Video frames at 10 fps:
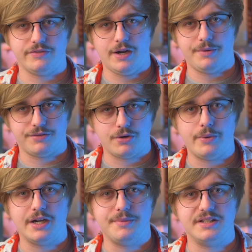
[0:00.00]
of how we
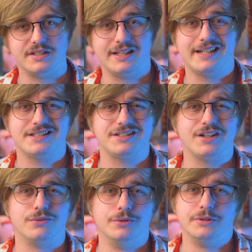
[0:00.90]
throw enemies, and that has a
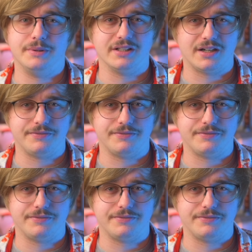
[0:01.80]
ton of room to be a lot of